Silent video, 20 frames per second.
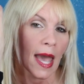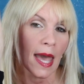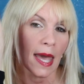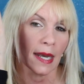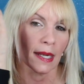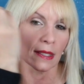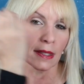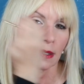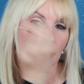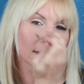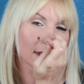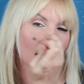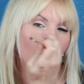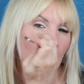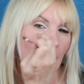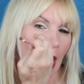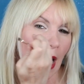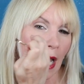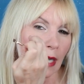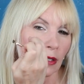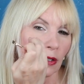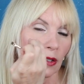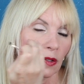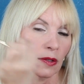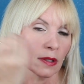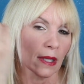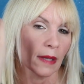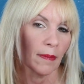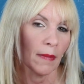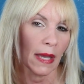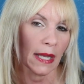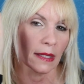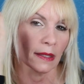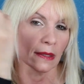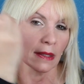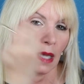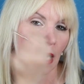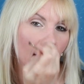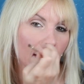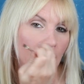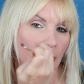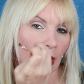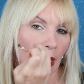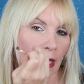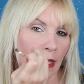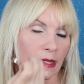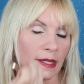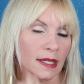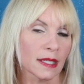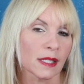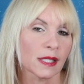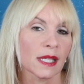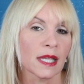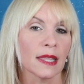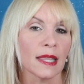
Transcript: at a diagonal and make a line like this,